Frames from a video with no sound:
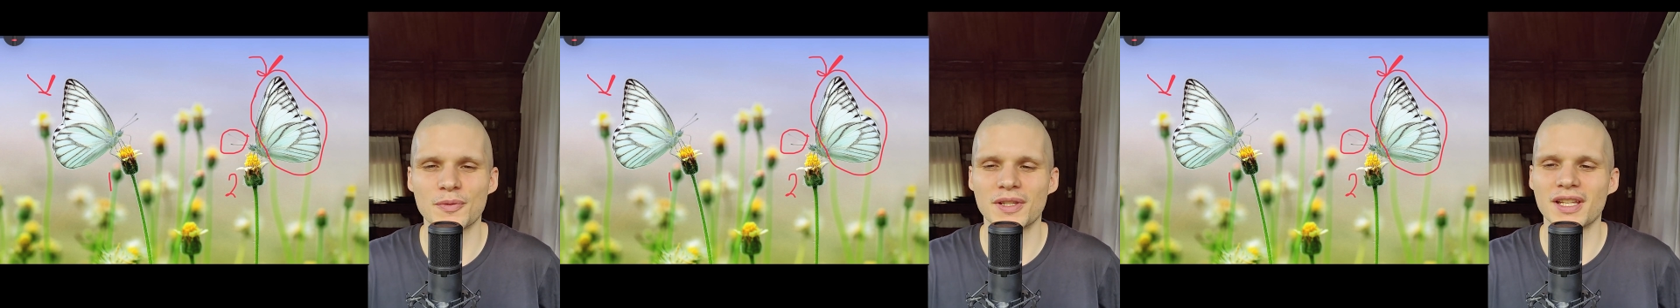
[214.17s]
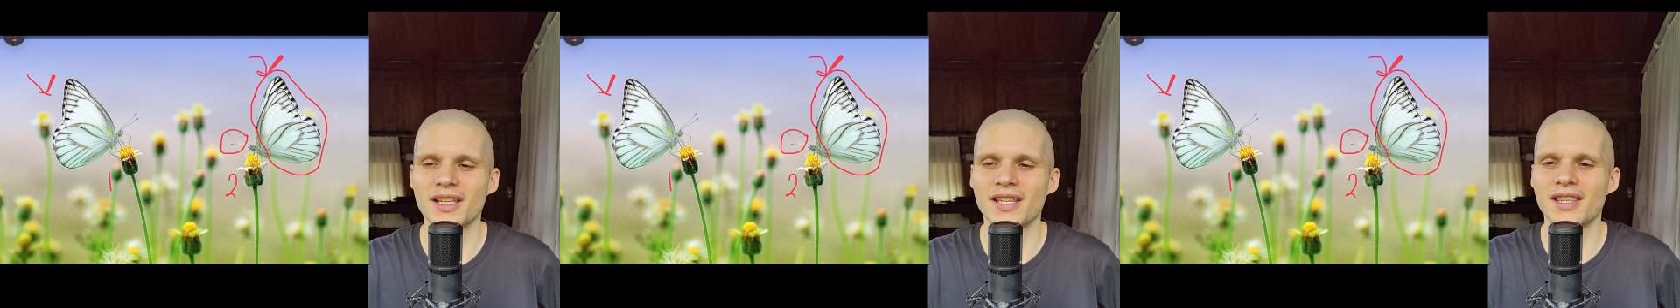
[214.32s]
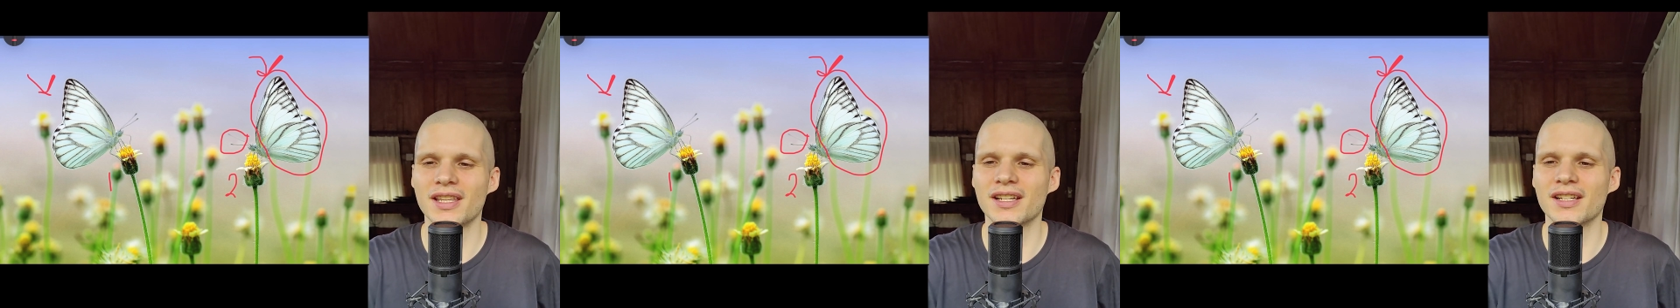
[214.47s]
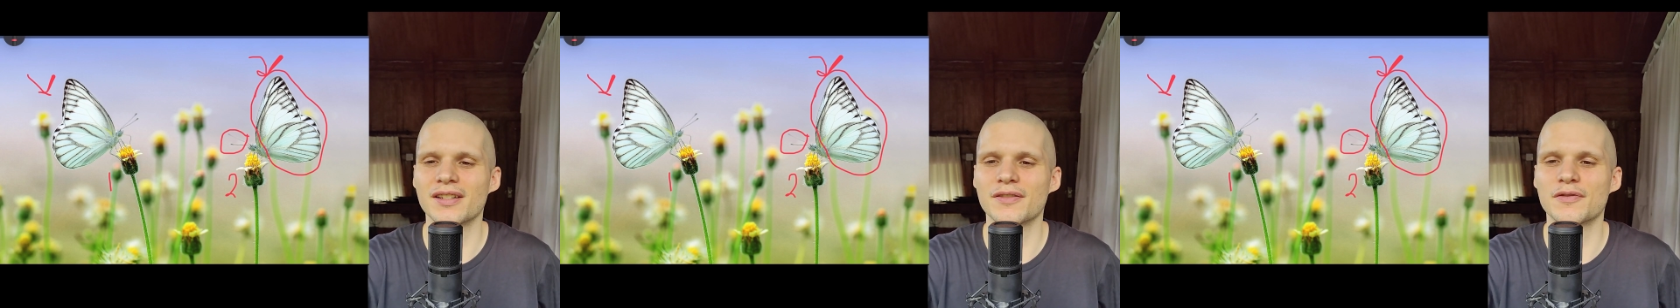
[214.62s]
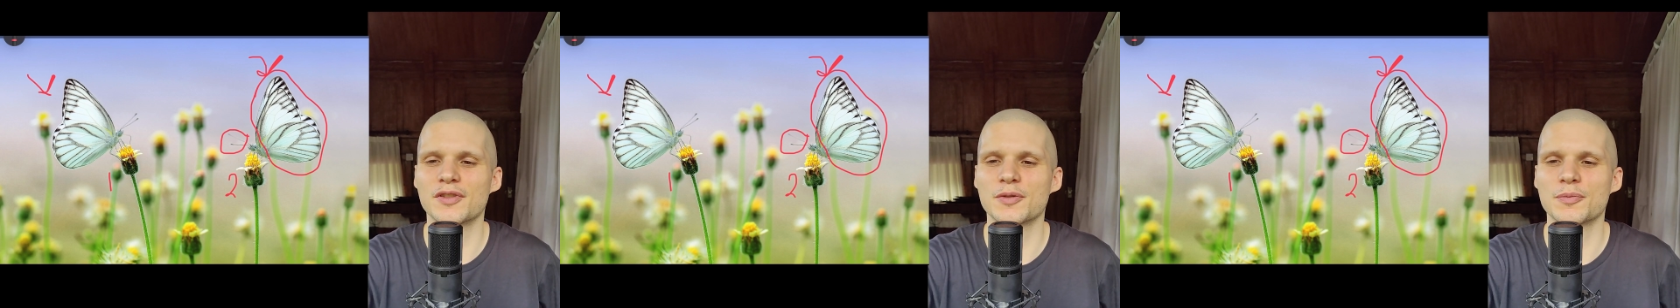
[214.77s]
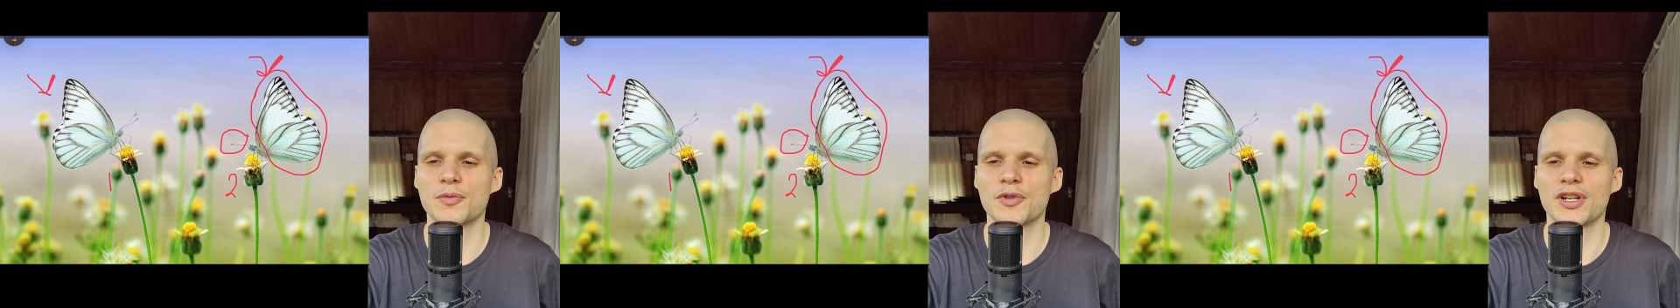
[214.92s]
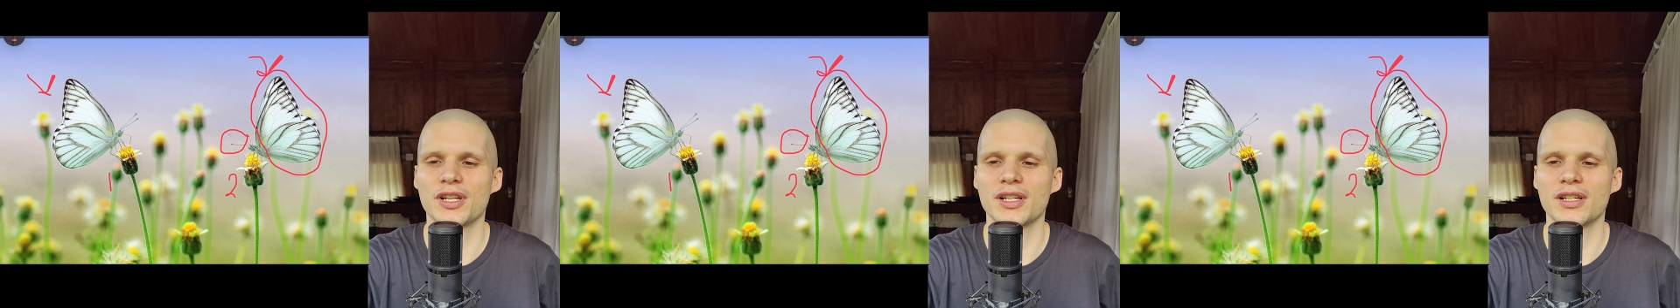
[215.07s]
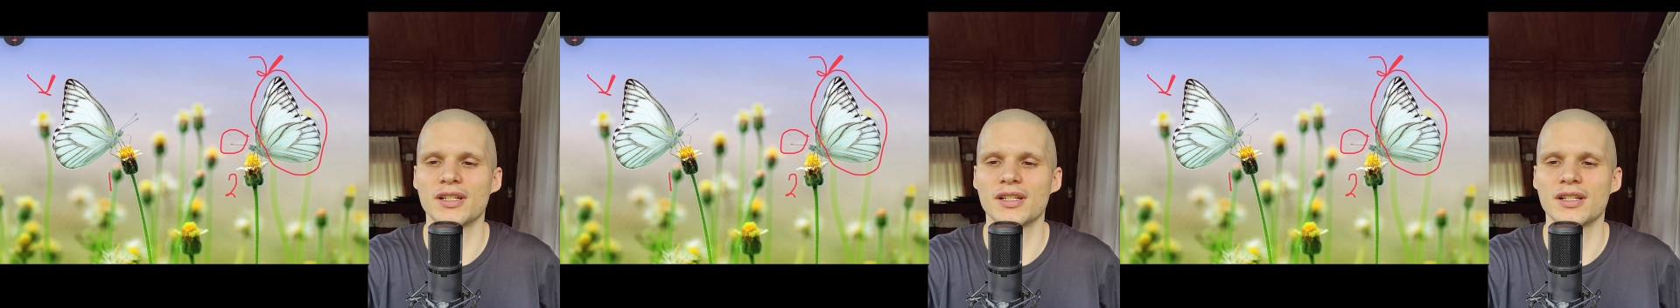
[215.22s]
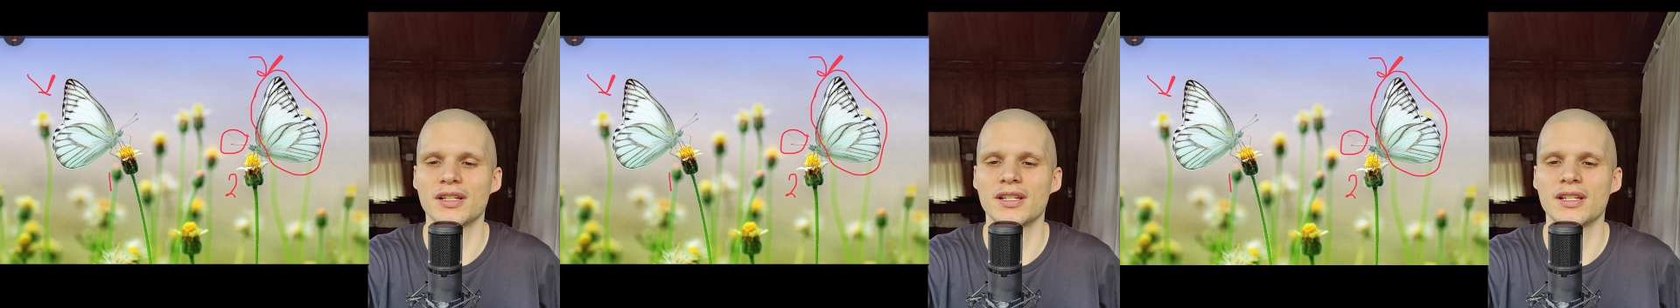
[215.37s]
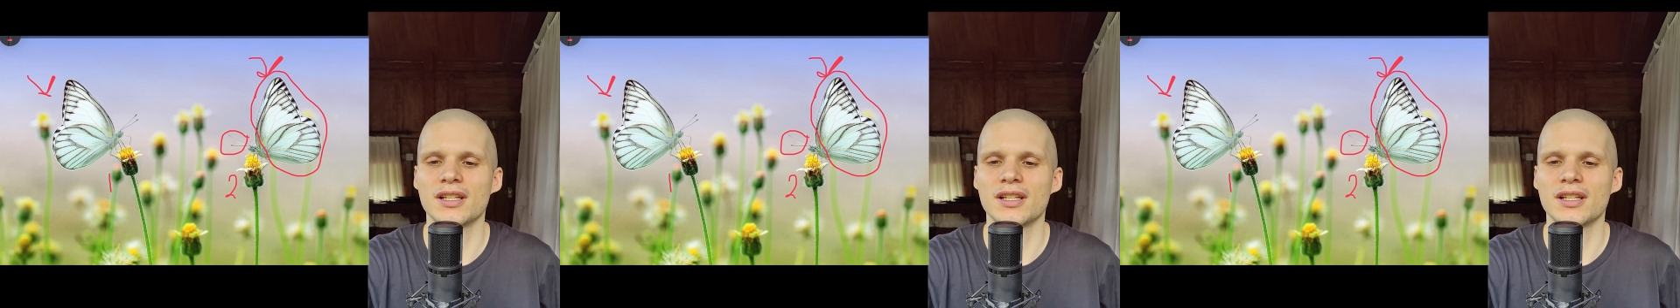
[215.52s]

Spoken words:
when they think of spring.